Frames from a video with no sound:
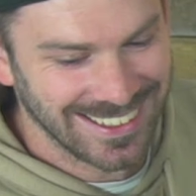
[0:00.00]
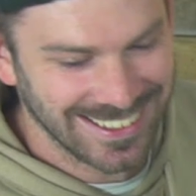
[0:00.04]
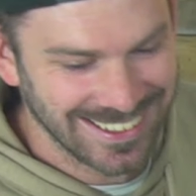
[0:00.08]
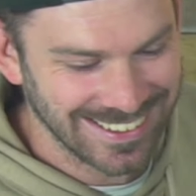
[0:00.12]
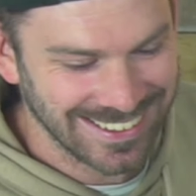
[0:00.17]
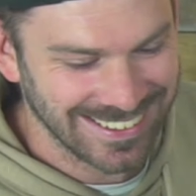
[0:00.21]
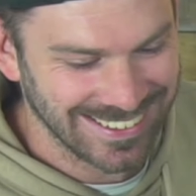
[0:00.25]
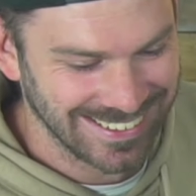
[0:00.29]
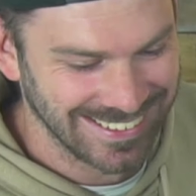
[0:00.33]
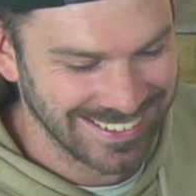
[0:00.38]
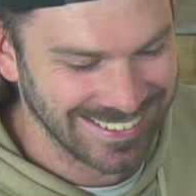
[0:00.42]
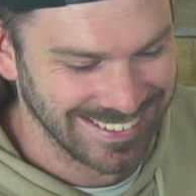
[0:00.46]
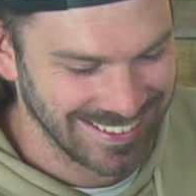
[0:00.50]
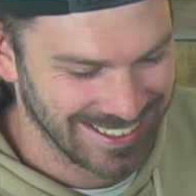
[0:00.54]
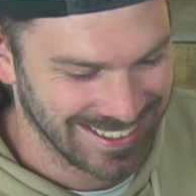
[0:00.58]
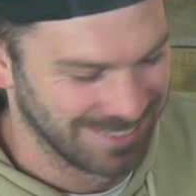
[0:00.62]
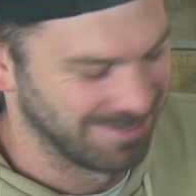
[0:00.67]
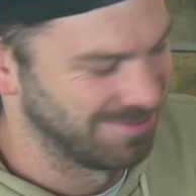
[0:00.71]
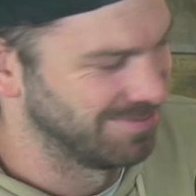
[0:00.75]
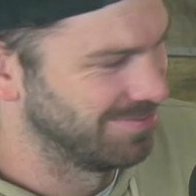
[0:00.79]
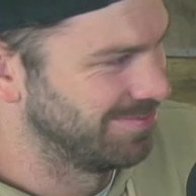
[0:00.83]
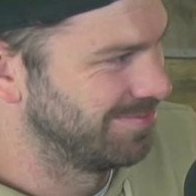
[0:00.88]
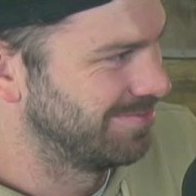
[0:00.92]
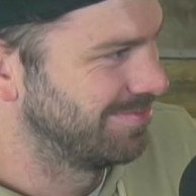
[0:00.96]

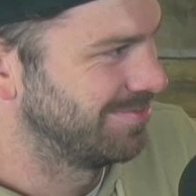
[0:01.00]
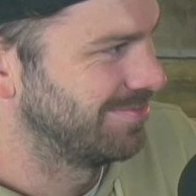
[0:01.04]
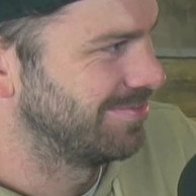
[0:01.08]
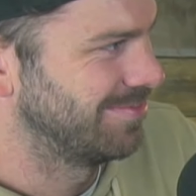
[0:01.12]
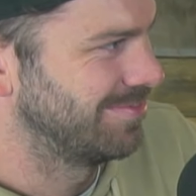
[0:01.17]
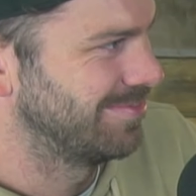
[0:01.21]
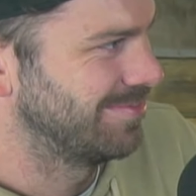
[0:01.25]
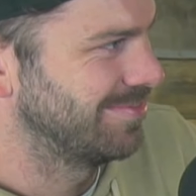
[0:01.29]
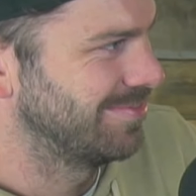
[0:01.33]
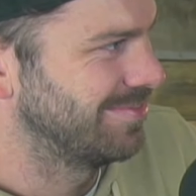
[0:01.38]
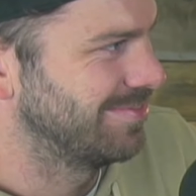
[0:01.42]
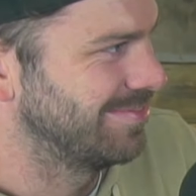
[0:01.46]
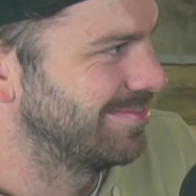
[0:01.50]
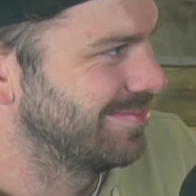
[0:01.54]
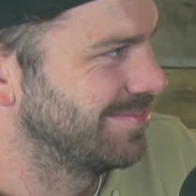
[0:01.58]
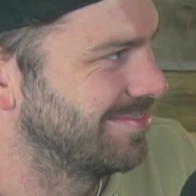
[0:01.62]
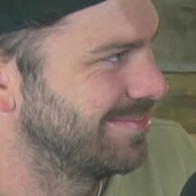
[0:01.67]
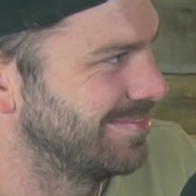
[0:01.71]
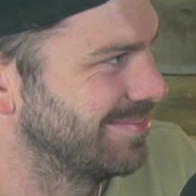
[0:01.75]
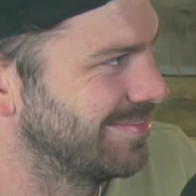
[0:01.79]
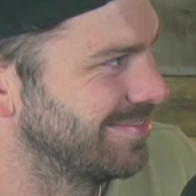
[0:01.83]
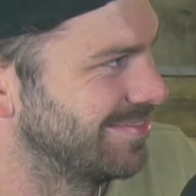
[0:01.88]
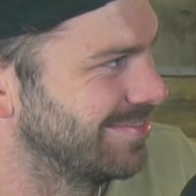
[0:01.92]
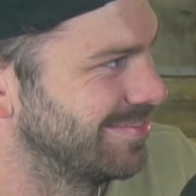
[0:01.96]

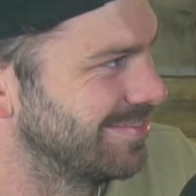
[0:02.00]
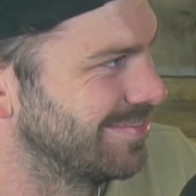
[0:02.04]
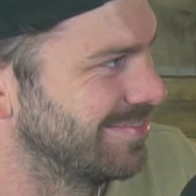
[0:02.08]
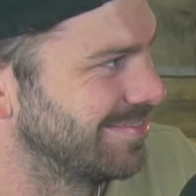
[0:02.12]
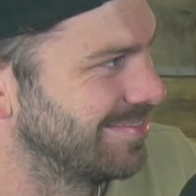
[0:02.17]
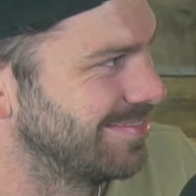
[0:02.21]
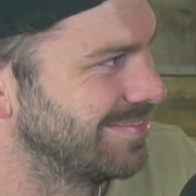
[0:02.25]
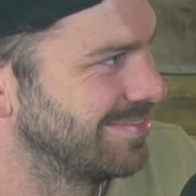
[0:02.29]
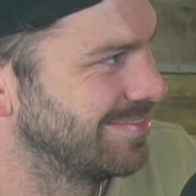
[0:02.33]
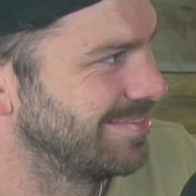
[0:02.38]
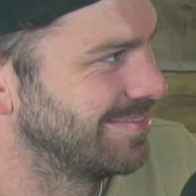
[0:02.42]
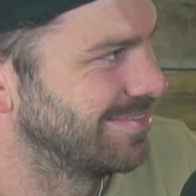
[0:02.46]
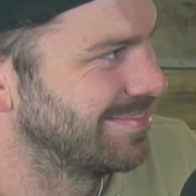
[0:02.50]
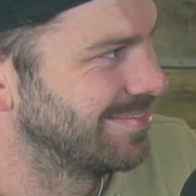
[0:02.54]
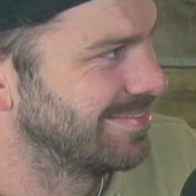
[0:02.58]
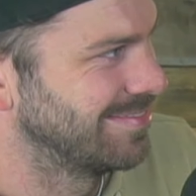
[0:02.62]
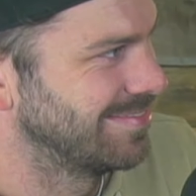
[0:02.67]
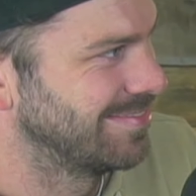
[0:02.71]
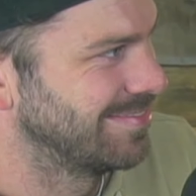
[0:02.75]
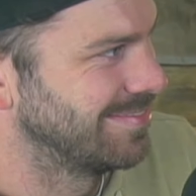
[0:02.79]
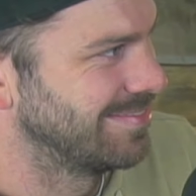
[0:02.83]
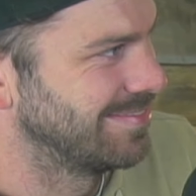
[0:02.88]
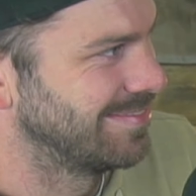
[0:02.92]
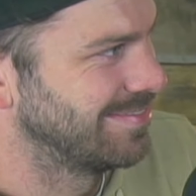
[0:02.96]

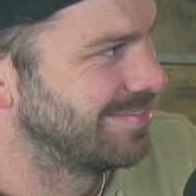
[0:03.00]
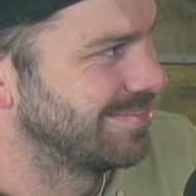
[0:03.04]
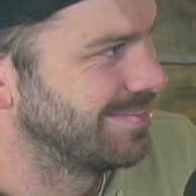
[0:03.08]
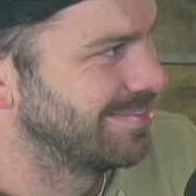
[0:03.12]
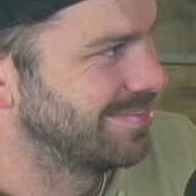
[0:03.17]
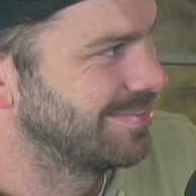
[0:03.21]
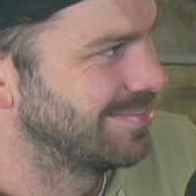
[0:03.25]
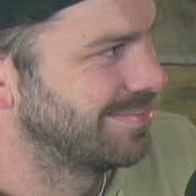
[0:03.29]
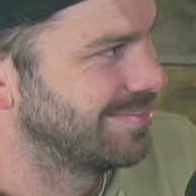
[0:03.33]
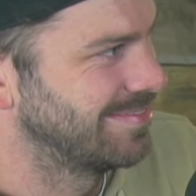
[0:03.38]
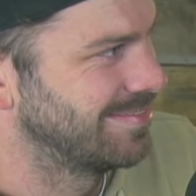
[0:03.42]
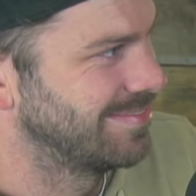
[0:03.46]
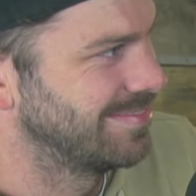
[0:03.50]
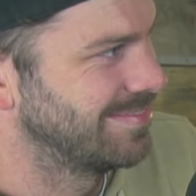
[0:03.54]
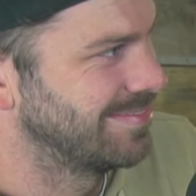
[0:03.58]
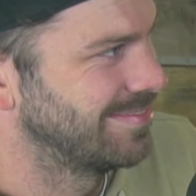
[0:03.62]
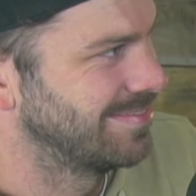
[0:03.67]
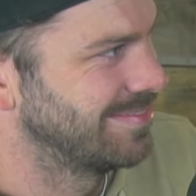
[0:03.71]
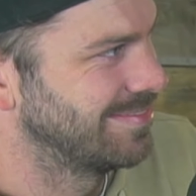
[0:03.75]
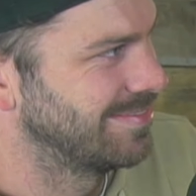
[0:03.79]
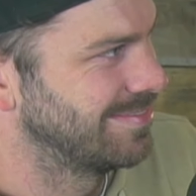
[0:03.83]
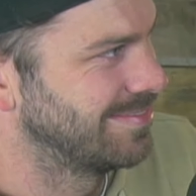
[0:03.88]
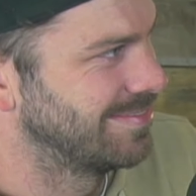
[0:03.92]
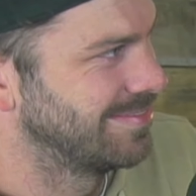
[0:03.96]

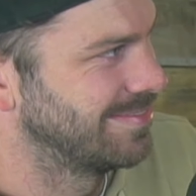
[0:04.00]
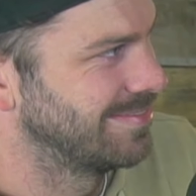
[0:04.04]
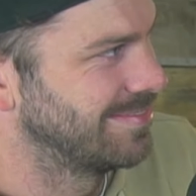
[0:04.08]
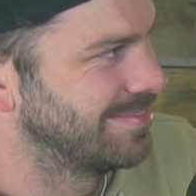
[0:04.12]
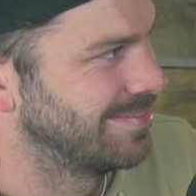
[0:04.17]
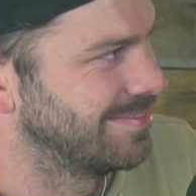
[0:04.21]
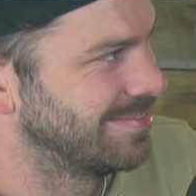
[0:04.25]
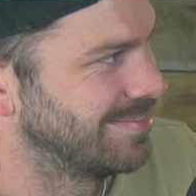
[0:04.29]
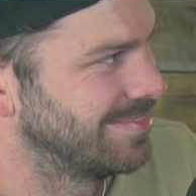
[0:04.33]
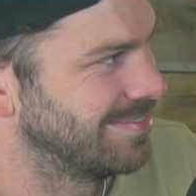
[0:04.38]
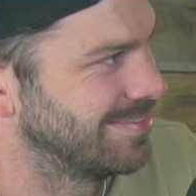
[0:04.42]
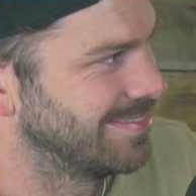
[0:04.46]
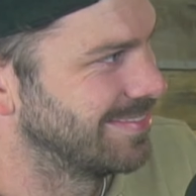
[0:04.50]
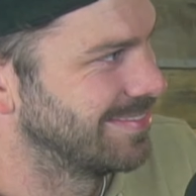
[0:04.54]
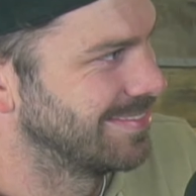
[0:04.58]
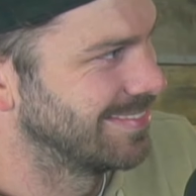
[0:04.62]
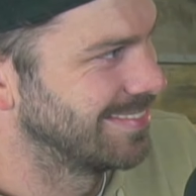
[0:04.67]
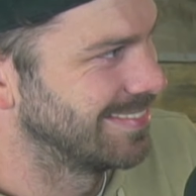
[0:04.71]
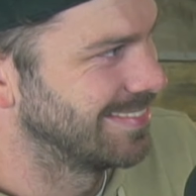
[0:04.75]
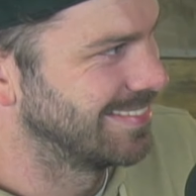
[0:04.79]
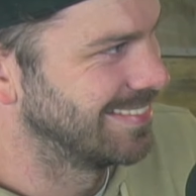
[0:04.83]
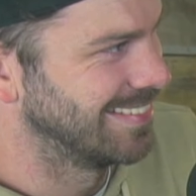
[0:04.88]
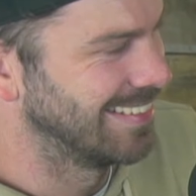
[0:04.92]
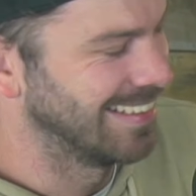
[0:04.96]

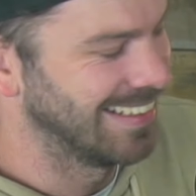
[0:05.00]
This person isn't speaking.